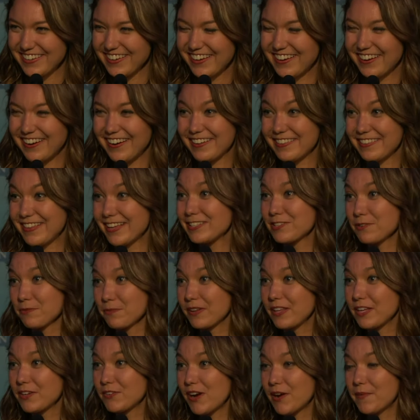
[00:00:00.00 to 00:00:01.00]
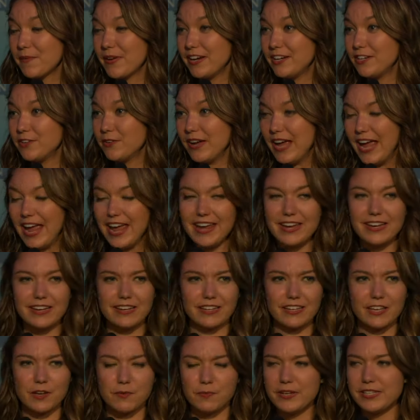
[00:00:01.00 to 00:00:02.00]
Uh, that's a really great way to do it. Hey,
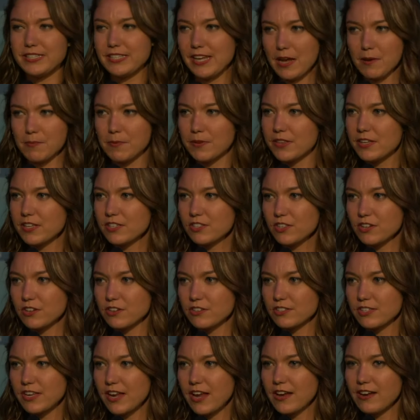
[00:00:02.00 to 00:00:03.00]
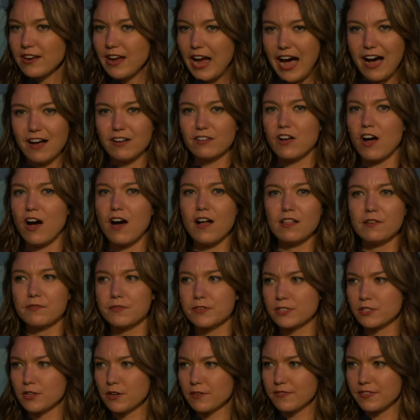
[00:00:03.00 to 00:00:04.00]
can we table this Thursday? I'll call and
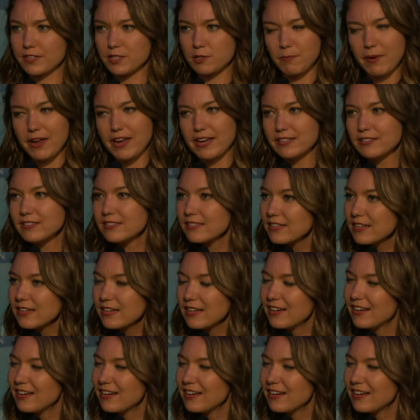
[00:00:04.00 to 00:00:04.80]
reserve the space.